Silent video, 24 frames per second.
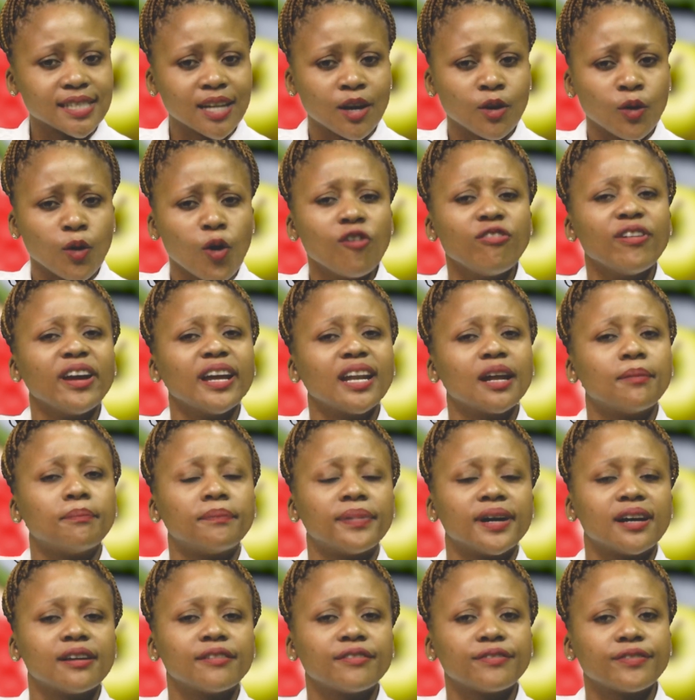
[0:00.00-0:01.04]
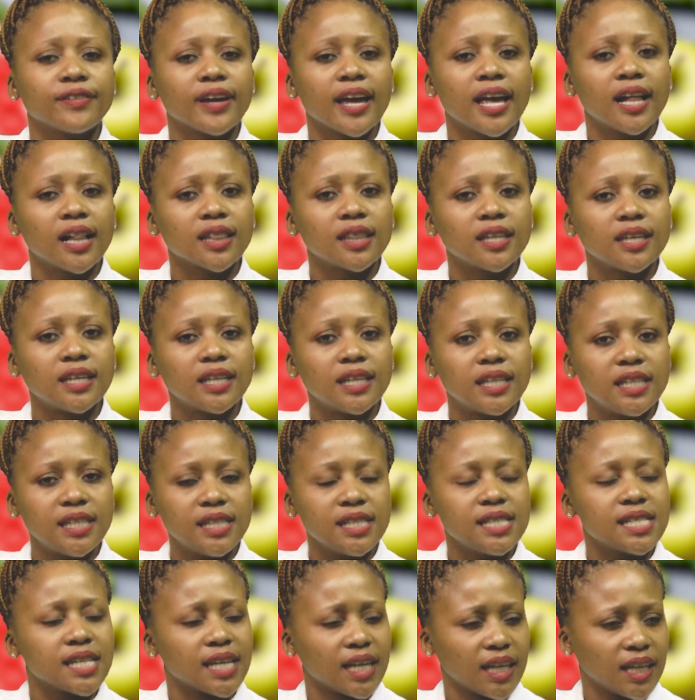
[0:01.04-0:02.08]
Now, over and above healthy
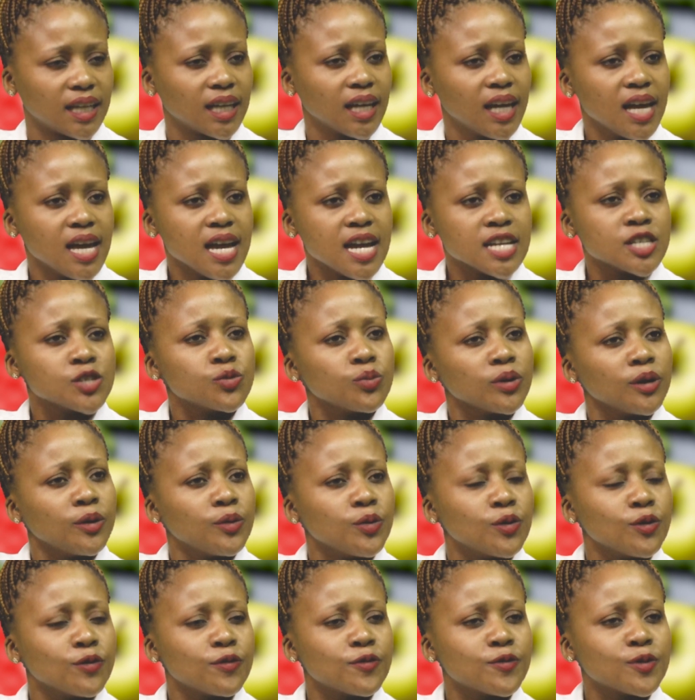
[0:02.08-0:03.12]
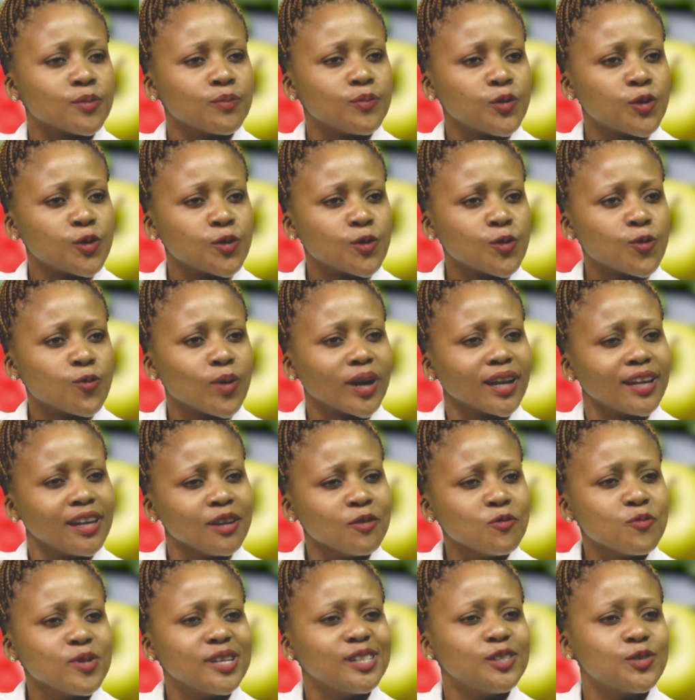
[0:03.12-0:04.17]
eating, I just want to know from you, what
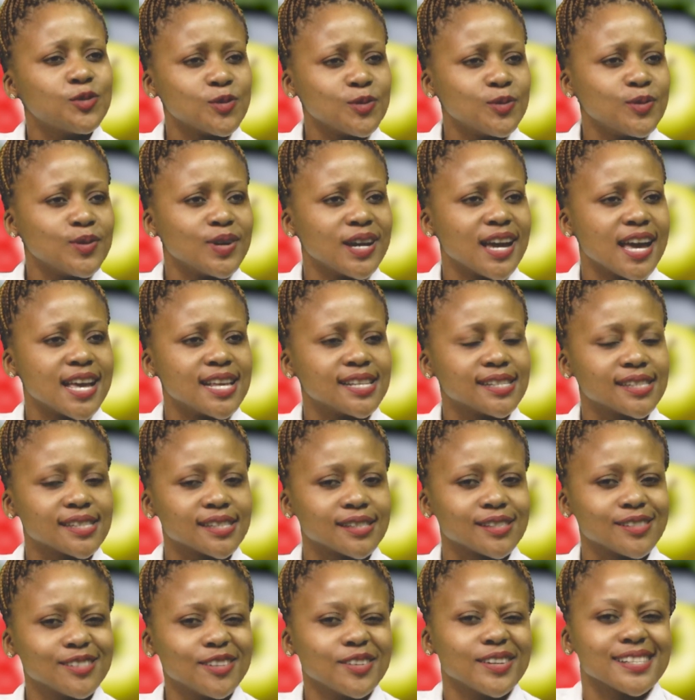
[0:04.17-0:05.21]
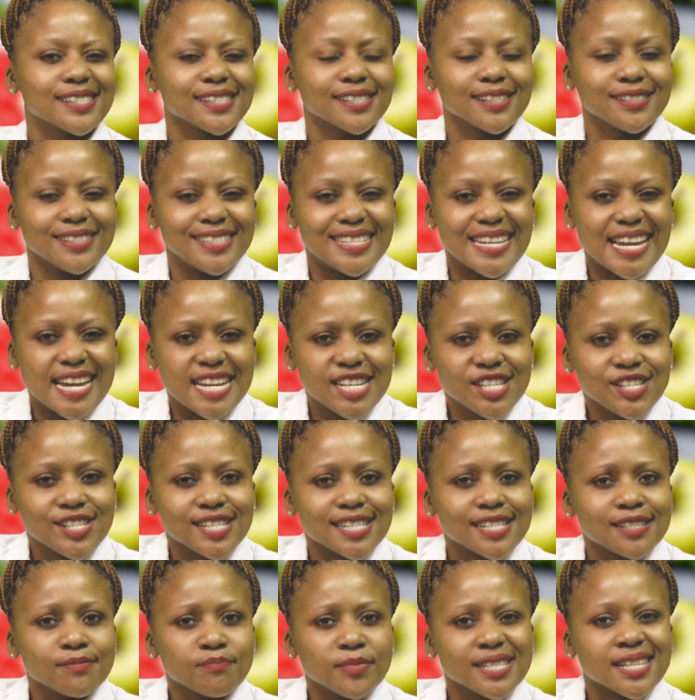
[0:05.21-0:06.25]
can we do as, not as a
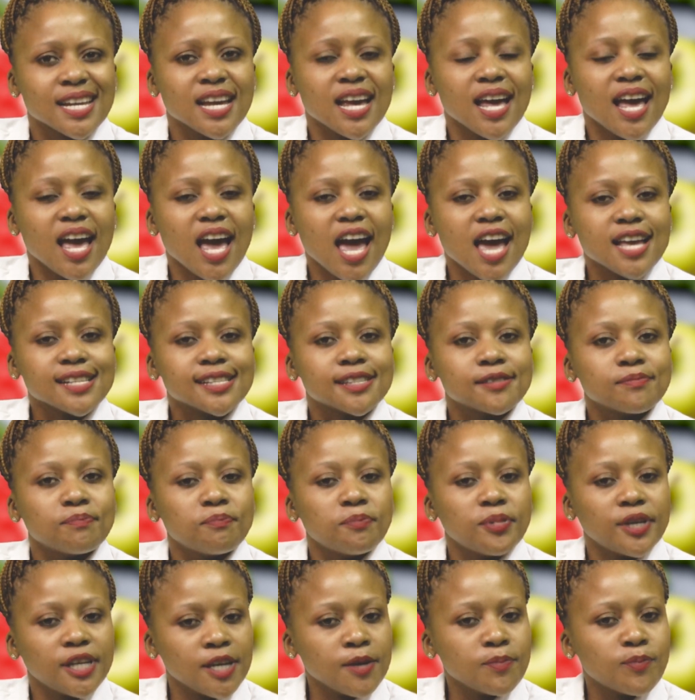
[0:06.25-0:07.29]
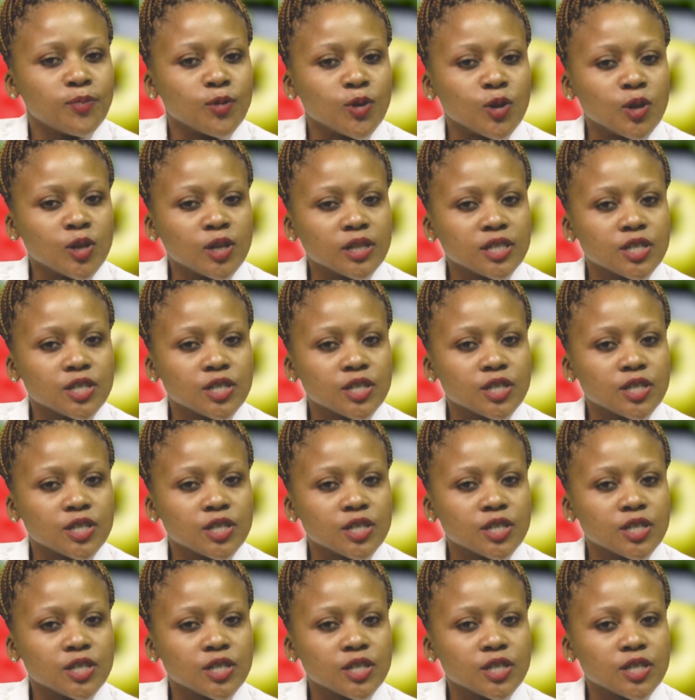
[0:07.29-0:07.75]
nation, but as people,